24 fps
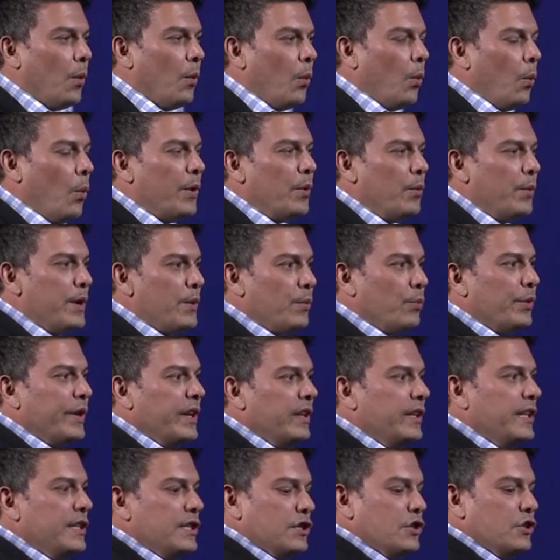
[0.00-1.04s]
What are we
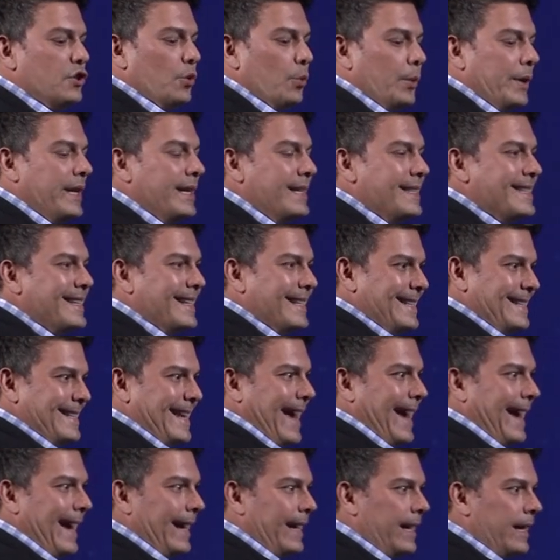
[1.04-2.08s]
really doing
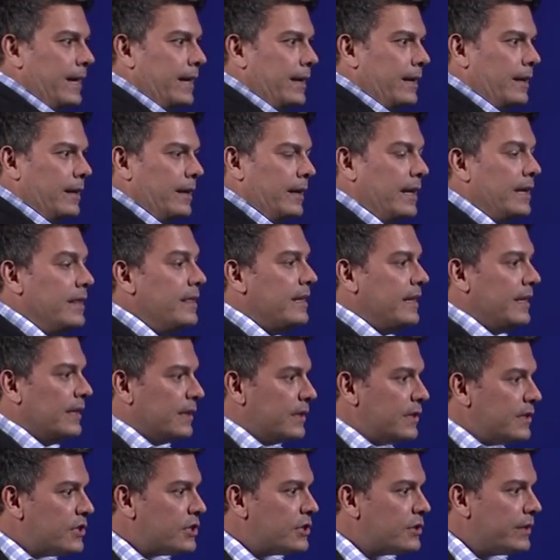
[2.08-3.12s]
today in the
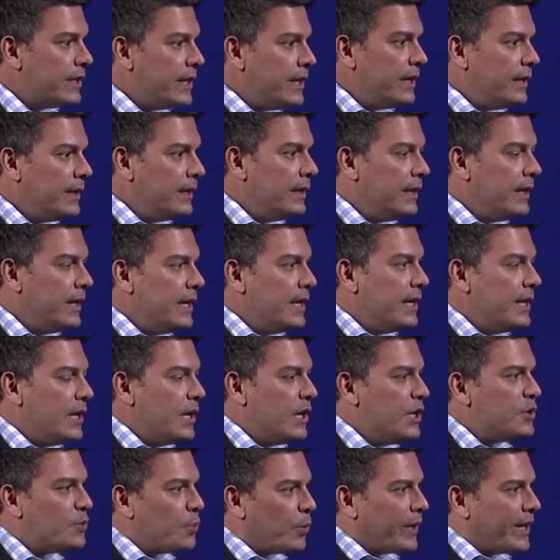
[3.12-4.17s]
industry
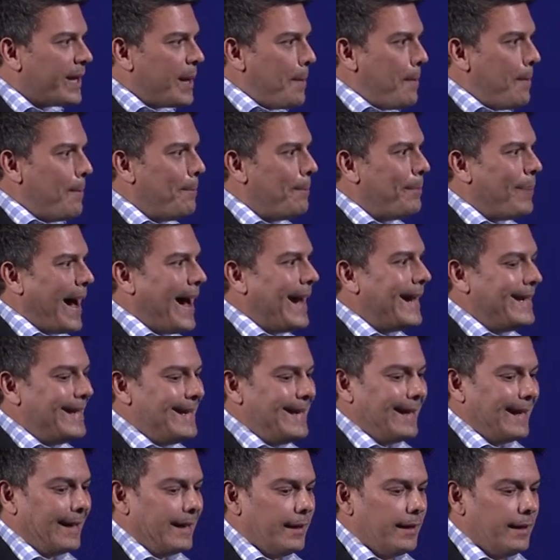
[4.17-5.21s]
is we're
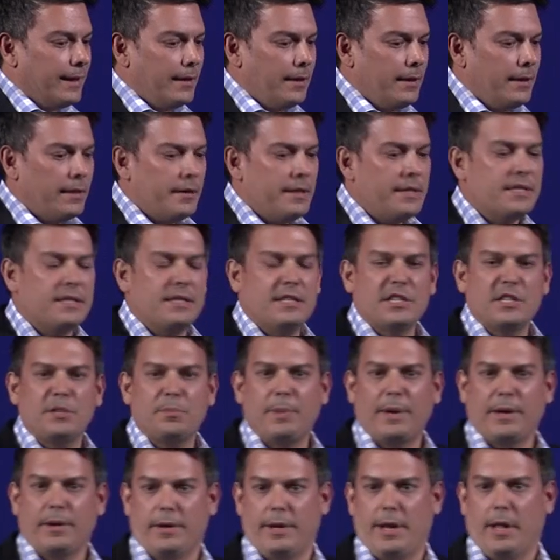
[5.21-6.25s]
combining these
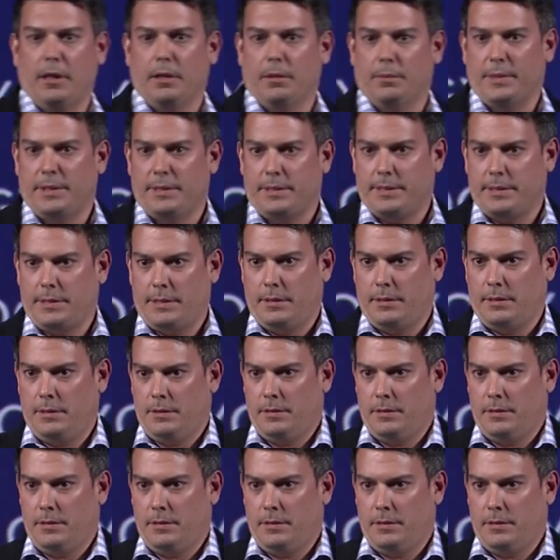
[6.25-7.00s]
disparate elements.